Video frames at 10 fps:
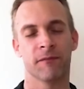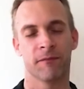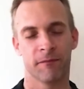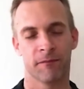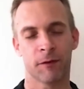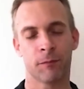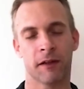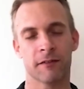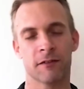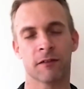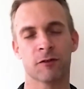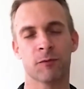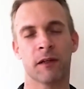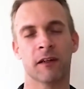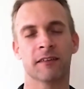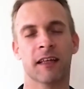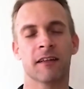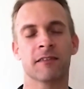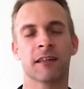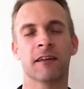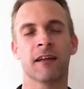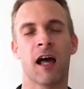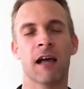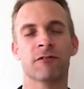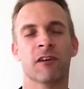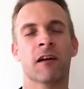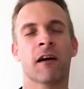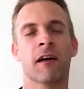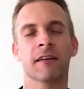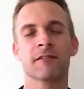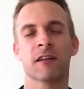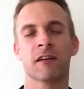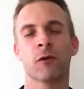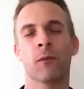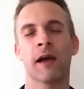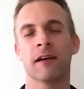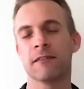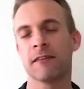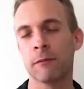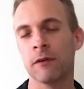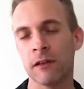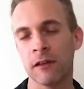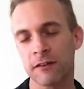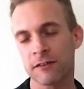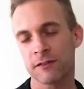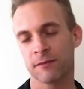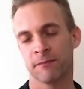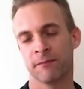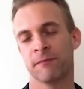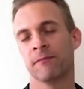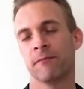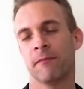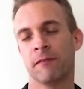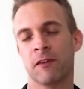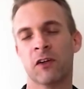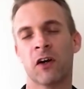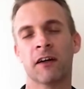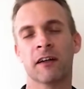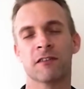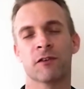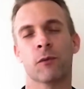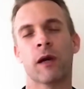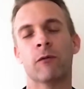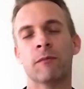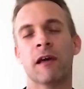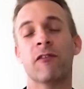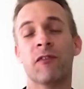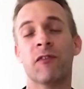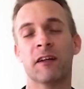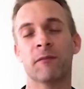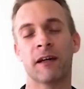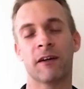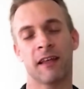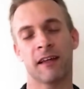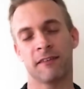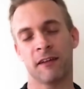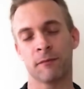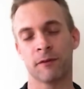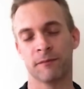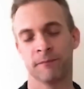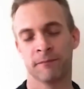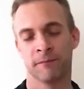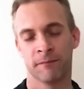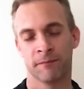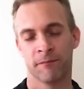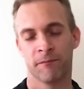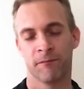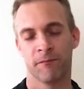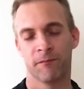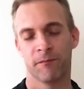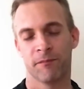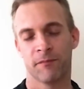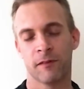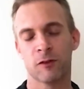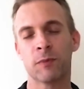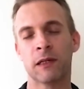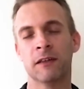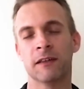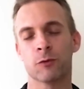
the presence of Spirit that is in our lives, regardless of the way our table looks, and regardless of the way we may feel about that table, Spirit is with